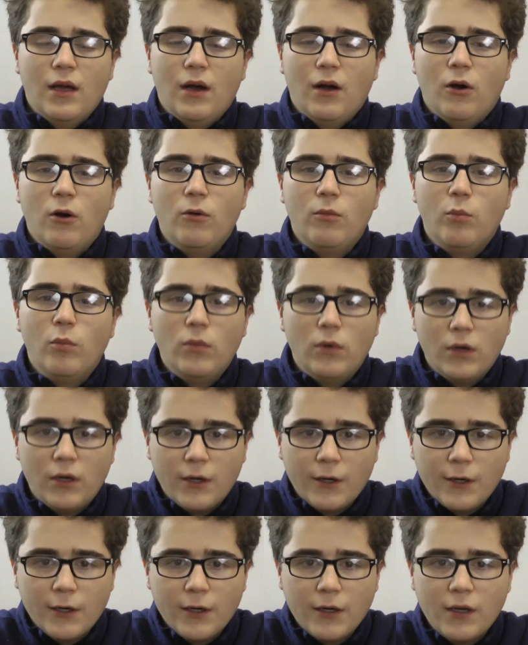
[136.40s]

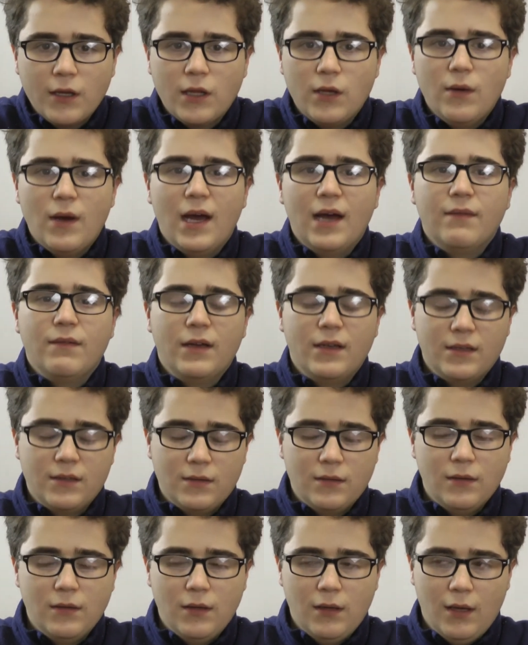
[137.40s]
homework, you have
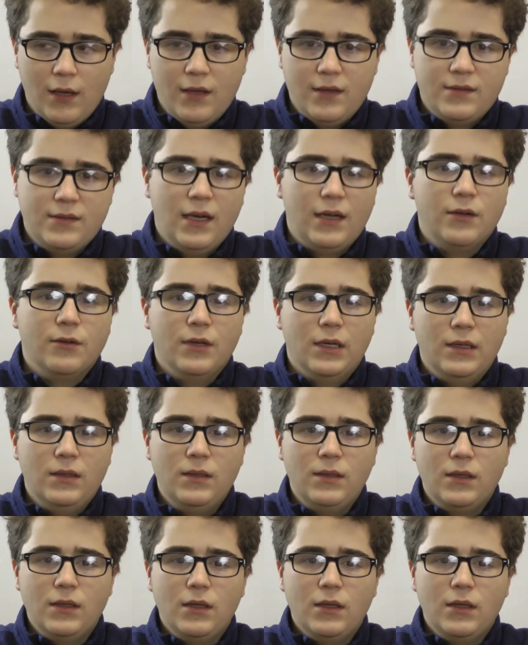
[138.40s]
etc.